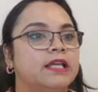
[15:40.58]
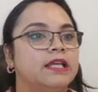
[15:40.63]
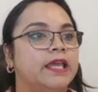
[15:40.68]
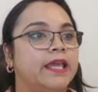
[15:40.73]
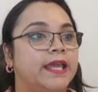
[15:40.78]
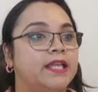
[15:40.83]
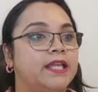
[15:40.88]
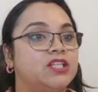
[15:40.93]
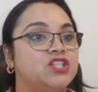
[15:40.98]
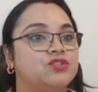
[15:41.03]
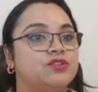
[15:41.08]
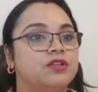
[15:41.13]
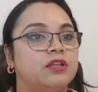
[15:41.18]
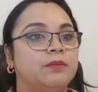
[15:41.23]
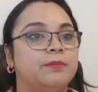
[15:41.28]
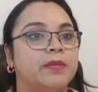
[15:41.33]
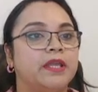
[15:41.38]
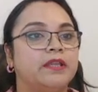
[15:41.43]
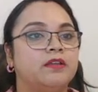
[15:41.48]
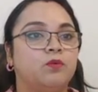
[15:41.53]
h3
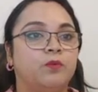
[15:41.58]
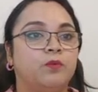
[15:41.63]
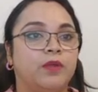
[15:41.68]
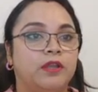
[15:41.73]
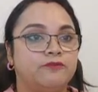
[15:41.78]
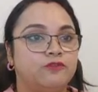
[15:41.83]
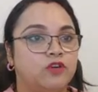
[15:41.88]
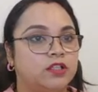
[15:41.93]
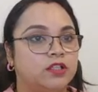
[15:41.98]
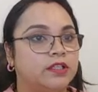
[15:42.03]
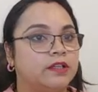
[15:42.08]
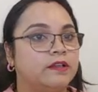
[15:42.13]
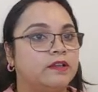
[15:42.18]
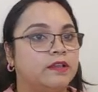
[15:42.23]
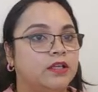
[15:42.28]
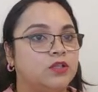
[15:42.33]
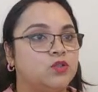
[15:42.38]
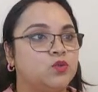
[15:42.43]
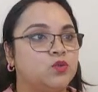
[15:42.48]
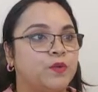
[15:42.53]
making way for the
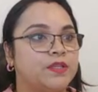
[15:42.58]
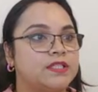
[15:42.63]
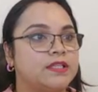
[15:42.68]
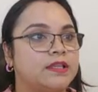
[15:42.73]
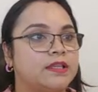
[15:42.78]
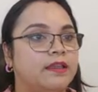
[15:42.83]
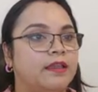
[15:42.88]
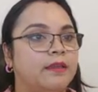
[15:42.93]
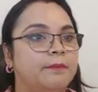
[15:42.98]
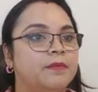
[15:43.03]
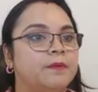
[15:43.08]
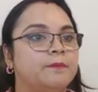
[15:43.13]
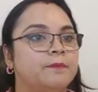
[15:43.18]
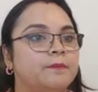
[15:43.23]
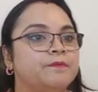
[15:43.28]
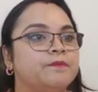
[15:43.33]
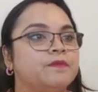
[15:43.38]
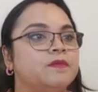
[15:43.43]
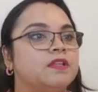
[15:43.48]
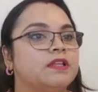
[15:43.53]
king to escape.
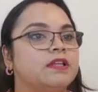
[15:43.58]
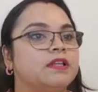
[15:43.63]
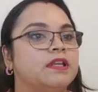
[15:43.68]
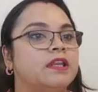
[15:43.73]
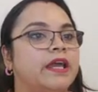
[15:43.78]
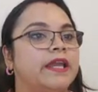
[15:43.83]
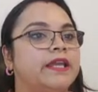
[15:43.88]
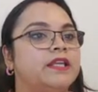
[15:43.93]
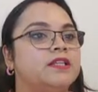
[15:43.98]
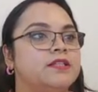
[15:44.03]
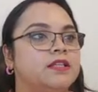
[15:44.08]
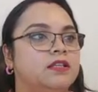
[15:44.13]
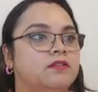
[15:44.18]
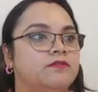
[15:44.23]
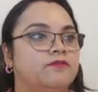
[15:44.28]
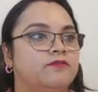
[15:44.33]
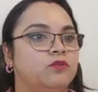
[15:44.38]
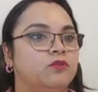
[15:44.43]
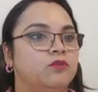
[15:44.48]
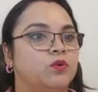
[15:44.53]
Knight
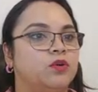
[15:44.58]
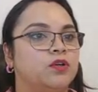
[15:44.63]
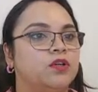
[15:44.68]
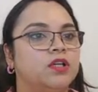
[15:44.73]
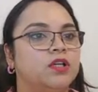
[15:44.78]
c4.